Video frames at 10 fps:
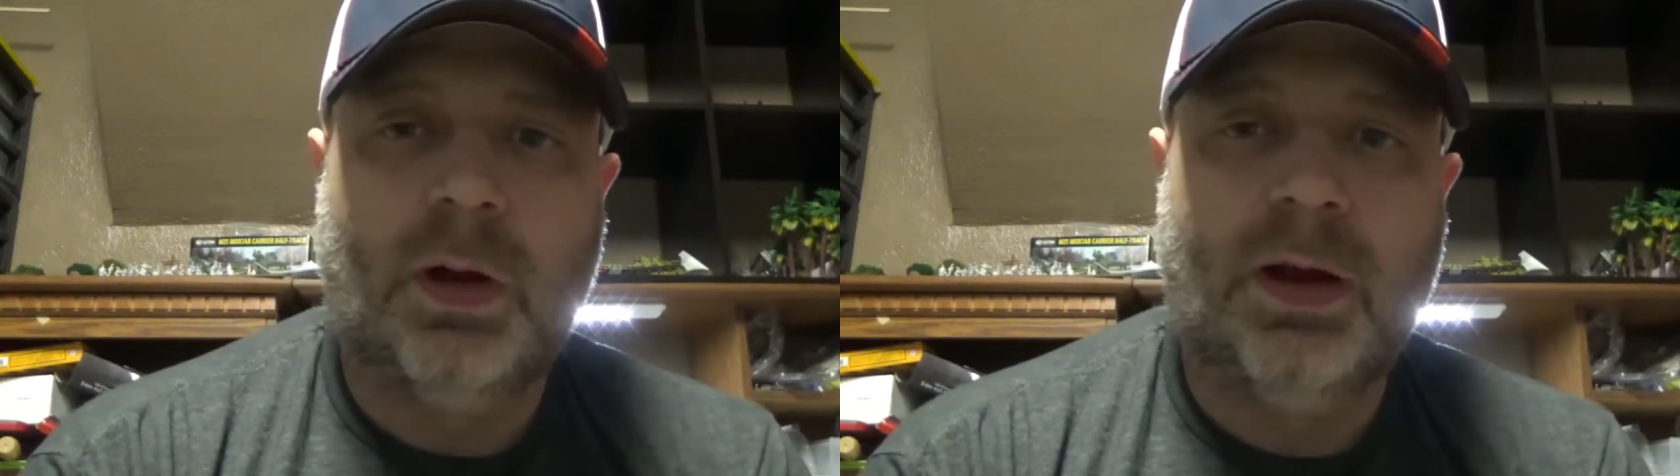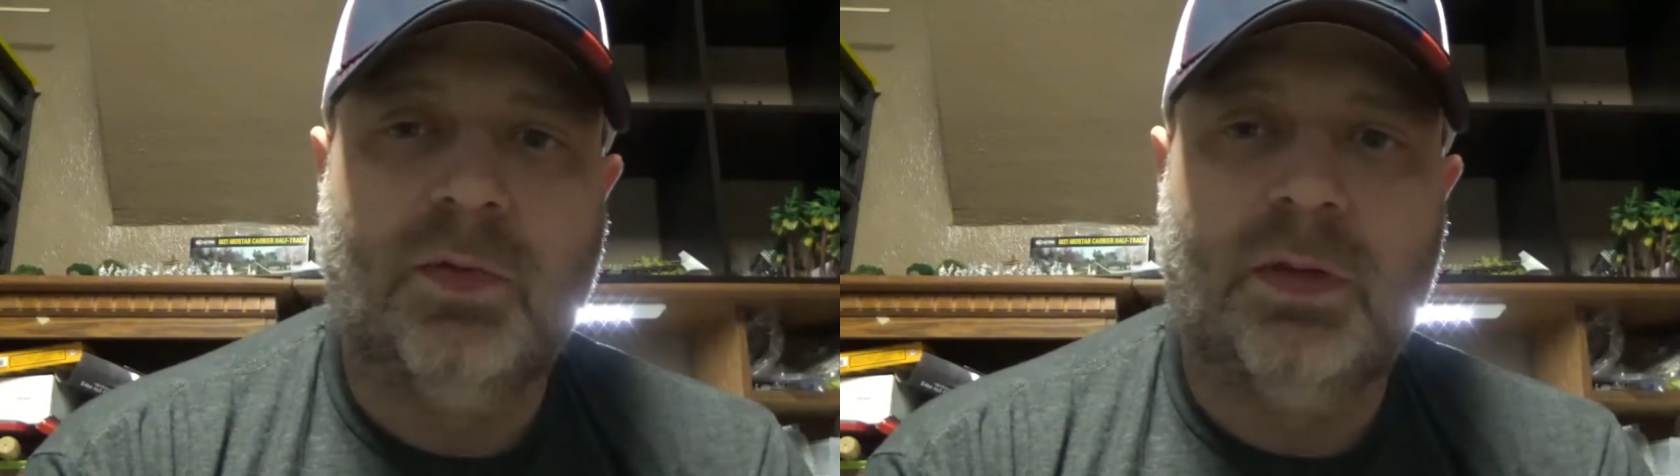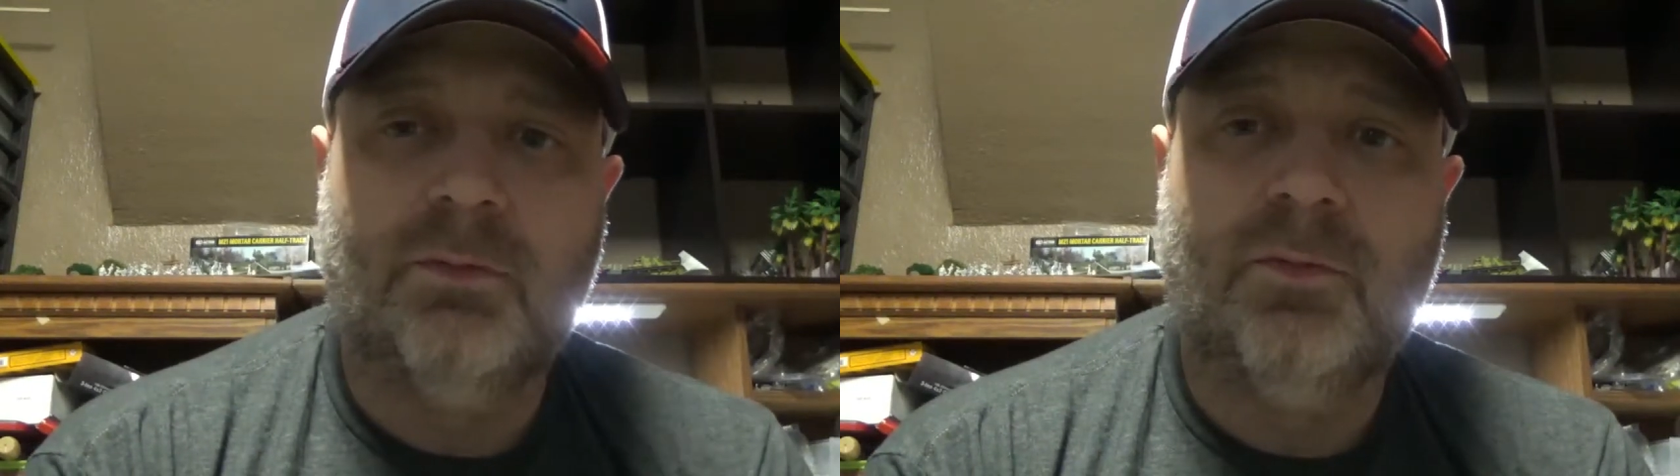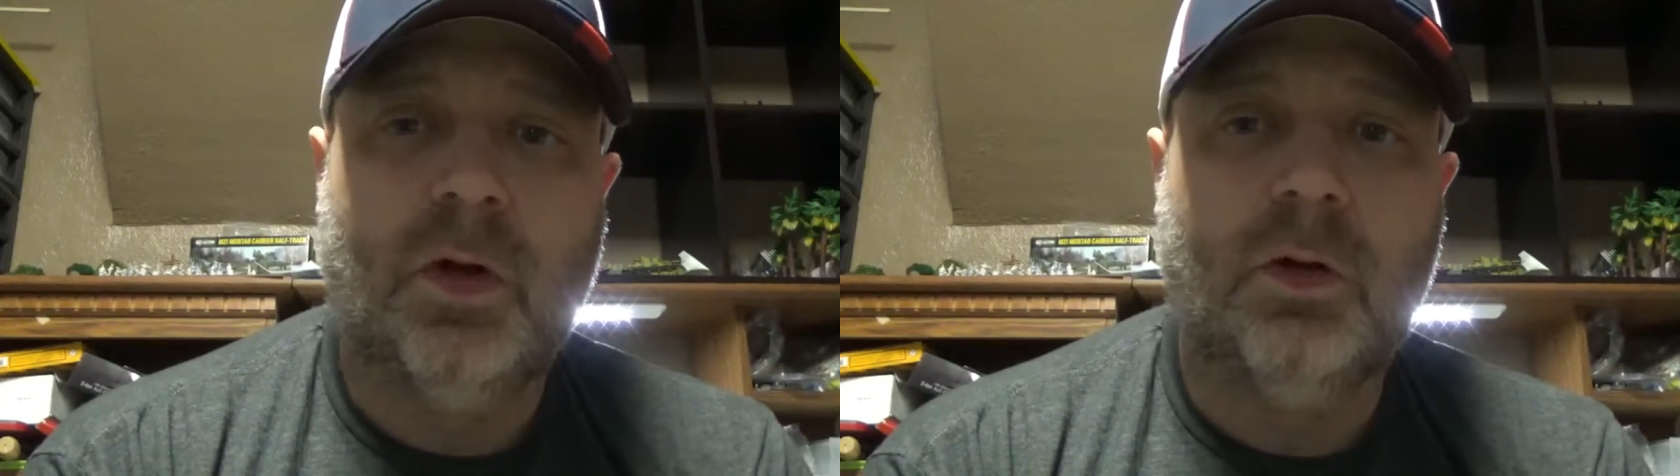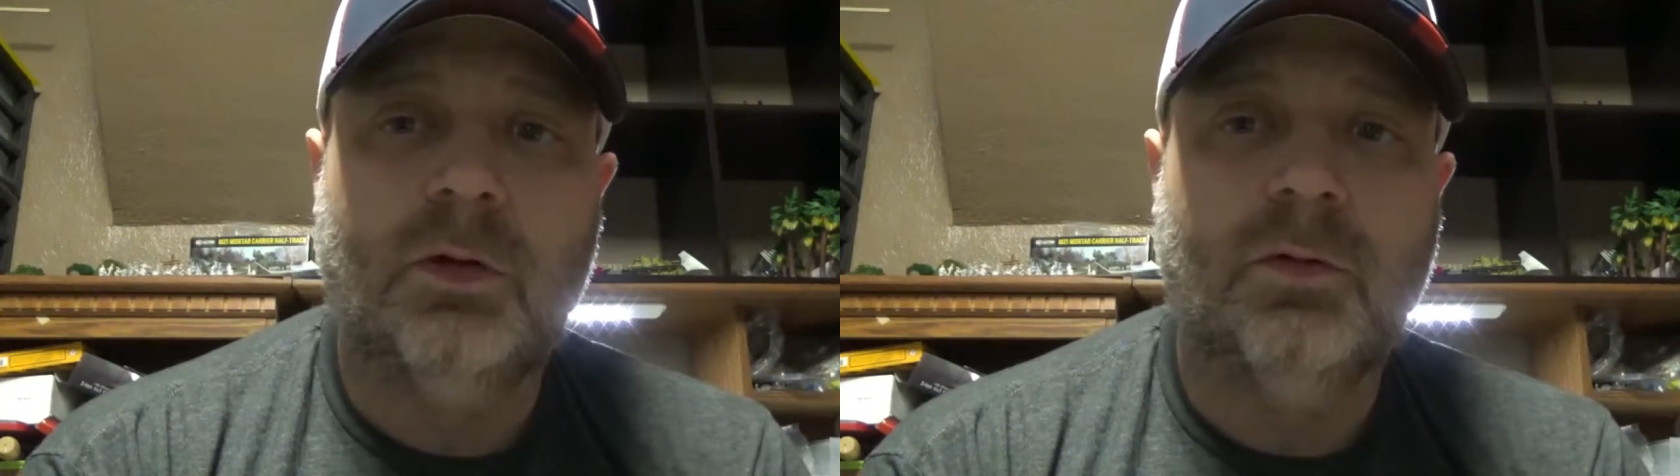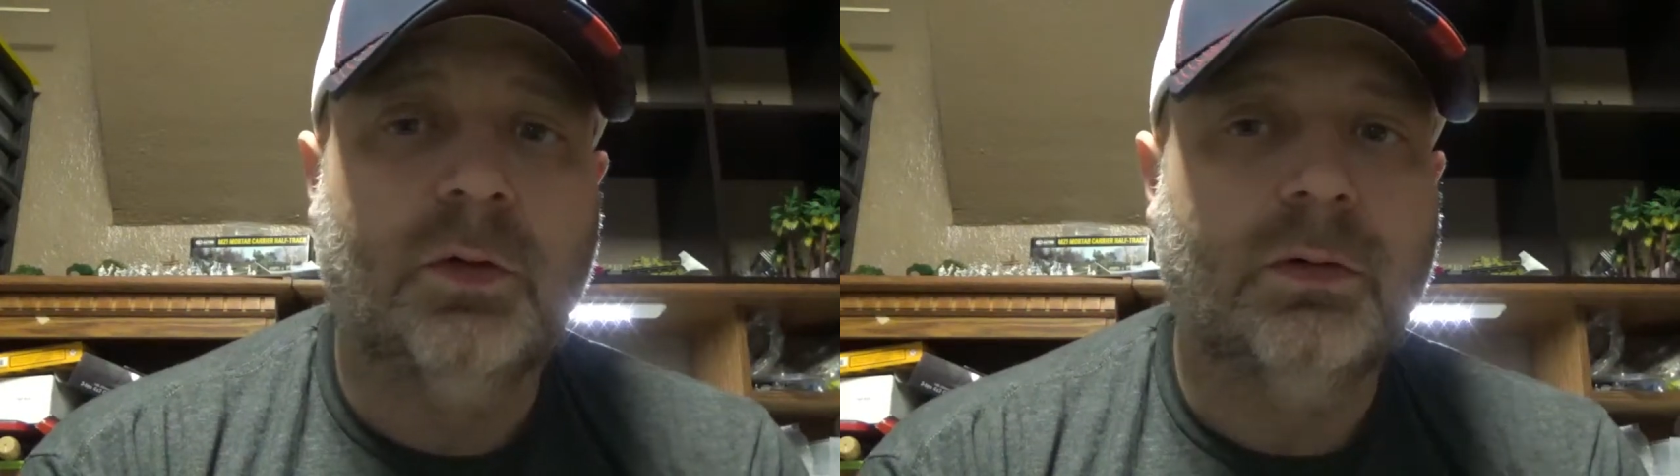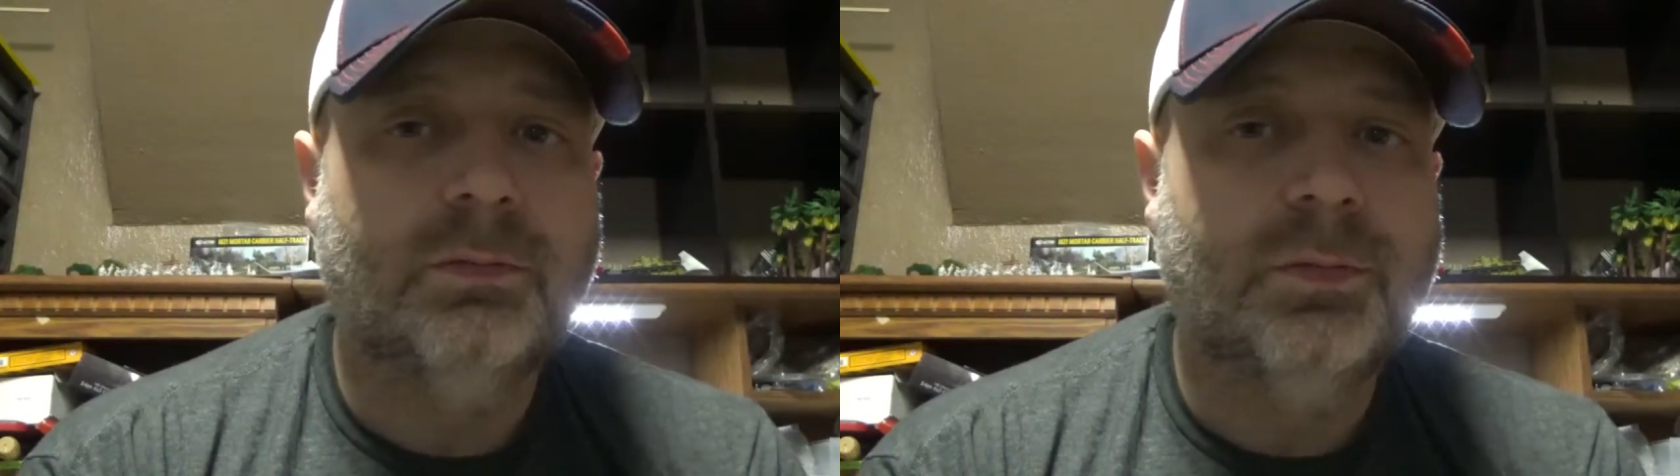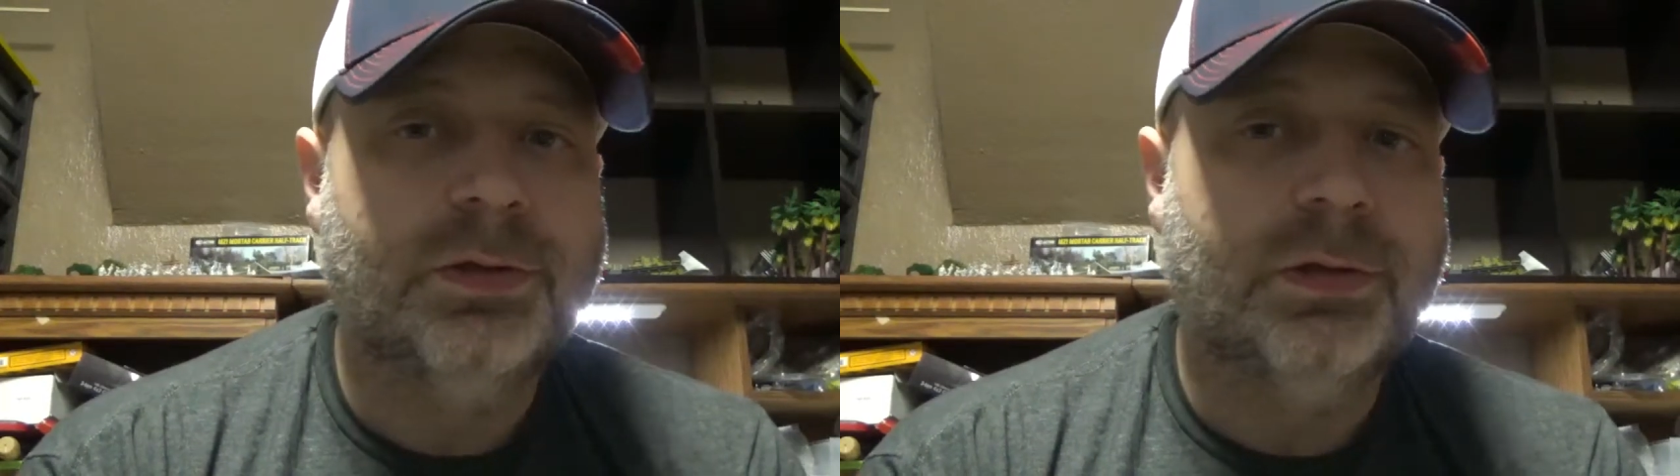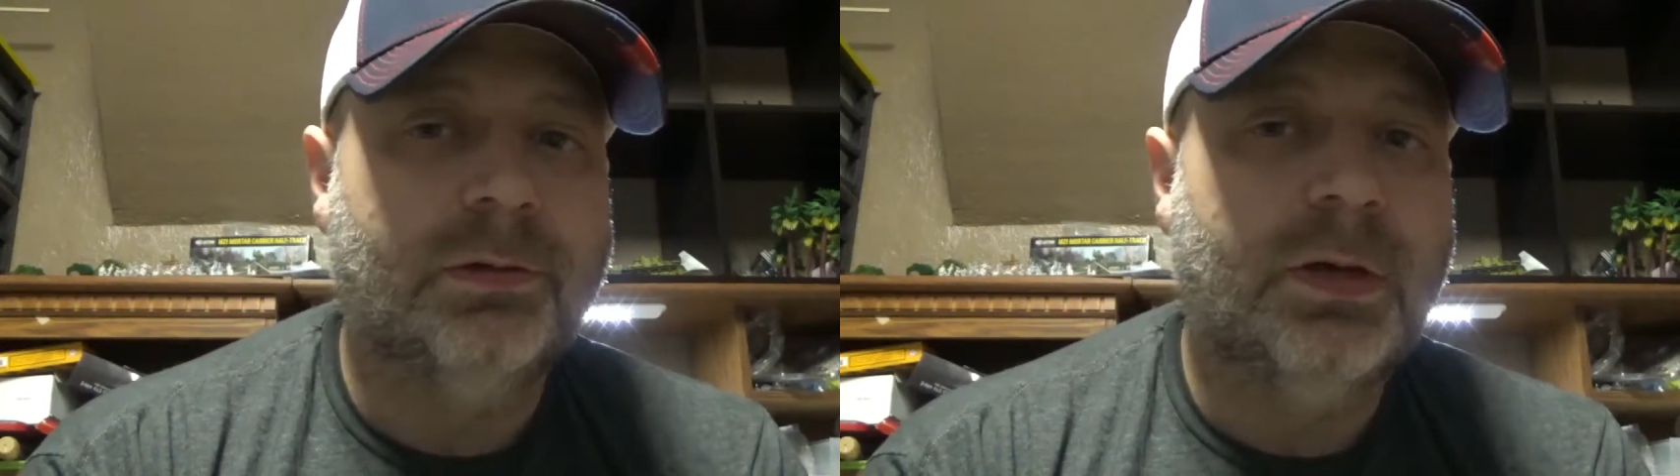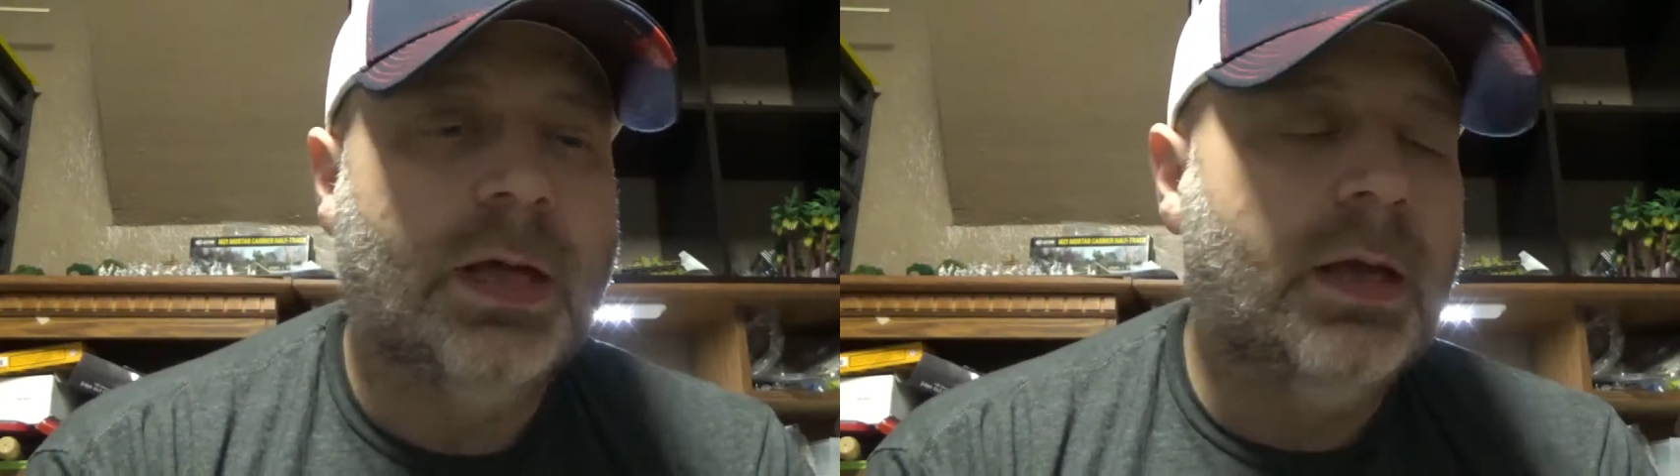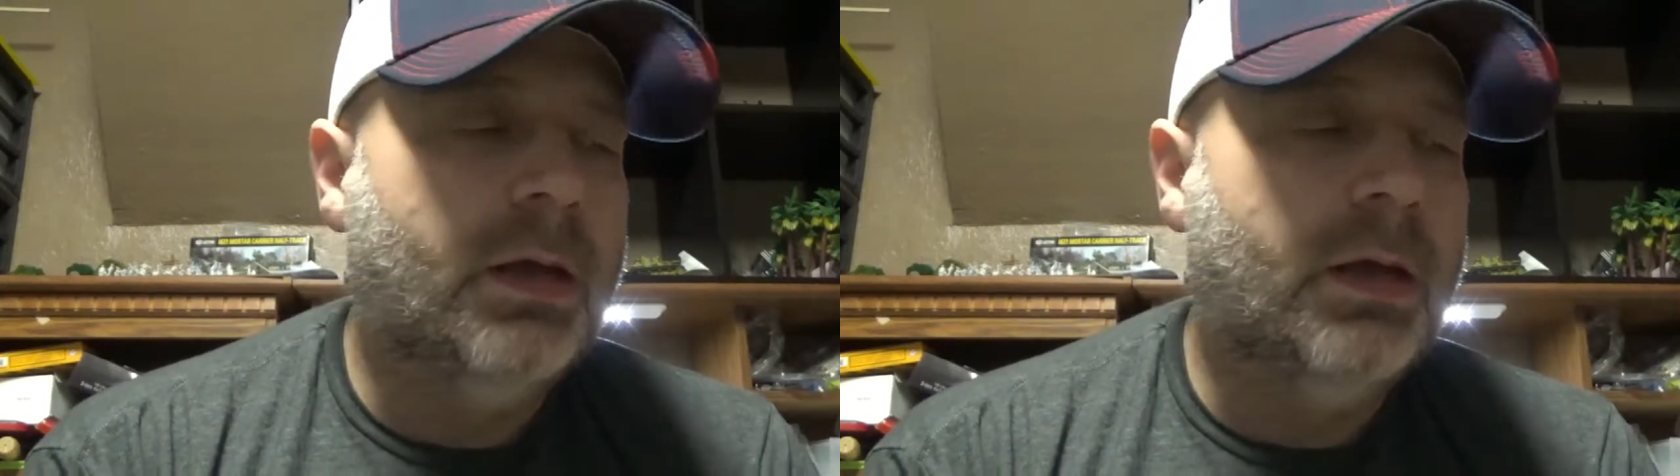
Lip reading: having them fall over. So